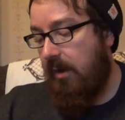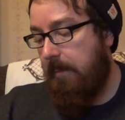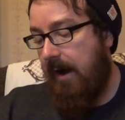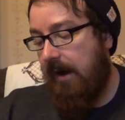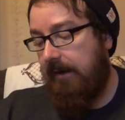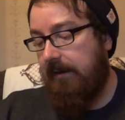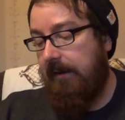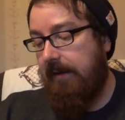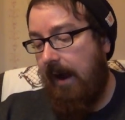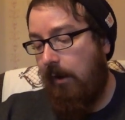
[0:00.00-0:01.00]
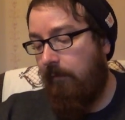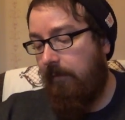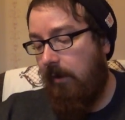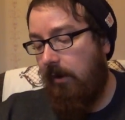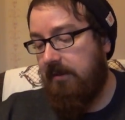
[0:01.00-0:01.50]
marking it down
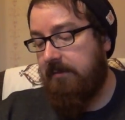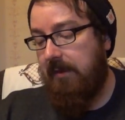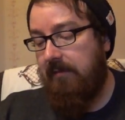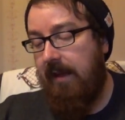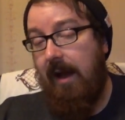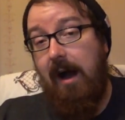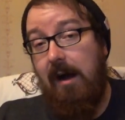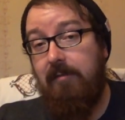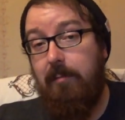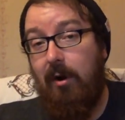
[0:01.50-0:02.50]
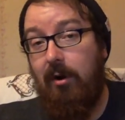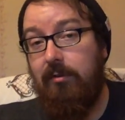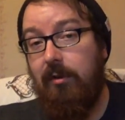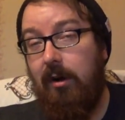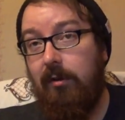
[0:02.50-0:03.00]
for is I'm giving it half a
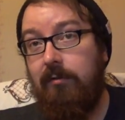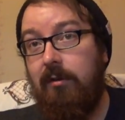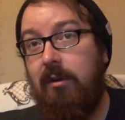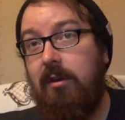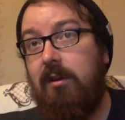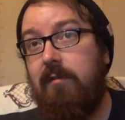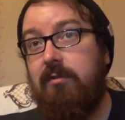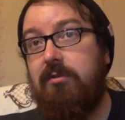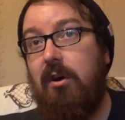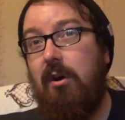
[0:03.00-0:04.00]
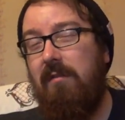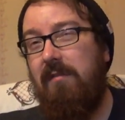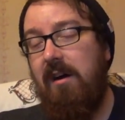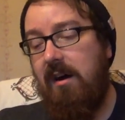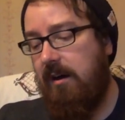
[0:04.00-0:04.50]
point on the sort of
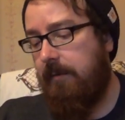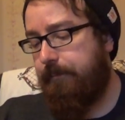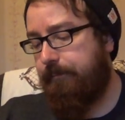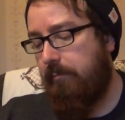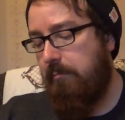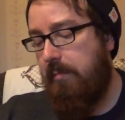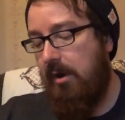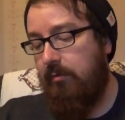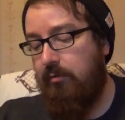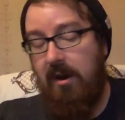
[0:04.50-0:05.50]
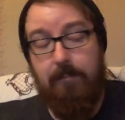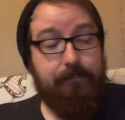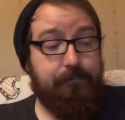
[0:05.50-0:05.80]
uh, burn rate